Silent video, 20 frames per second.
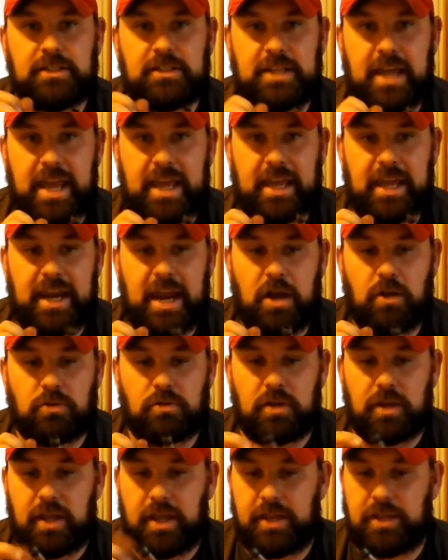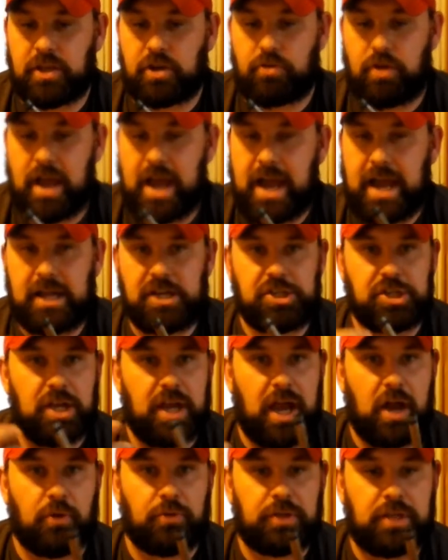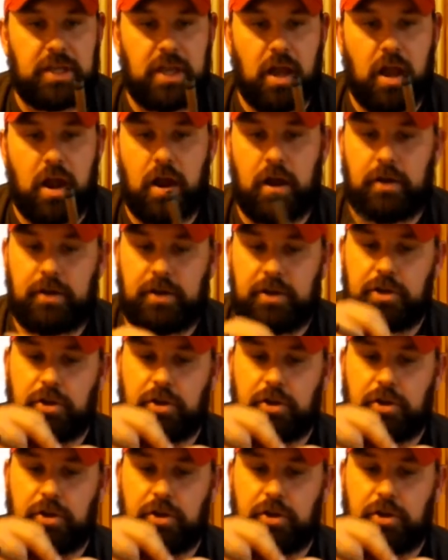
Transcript: take it out in the garage, out in the yard.